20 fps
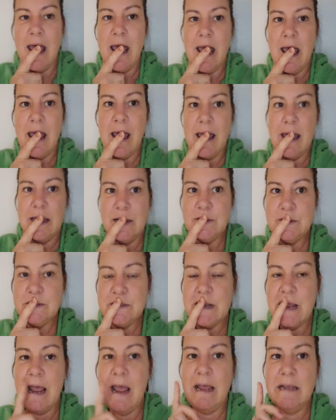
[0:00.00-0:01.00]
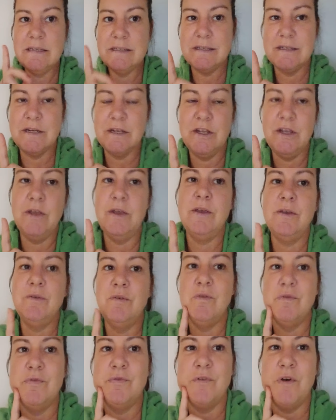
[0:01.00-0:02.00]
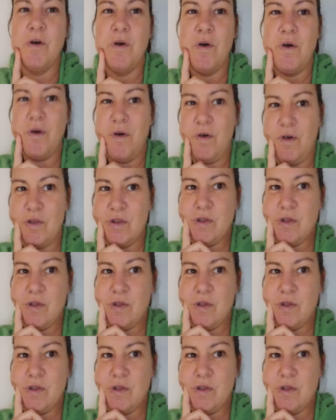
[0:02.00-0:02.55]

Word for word: and ask you for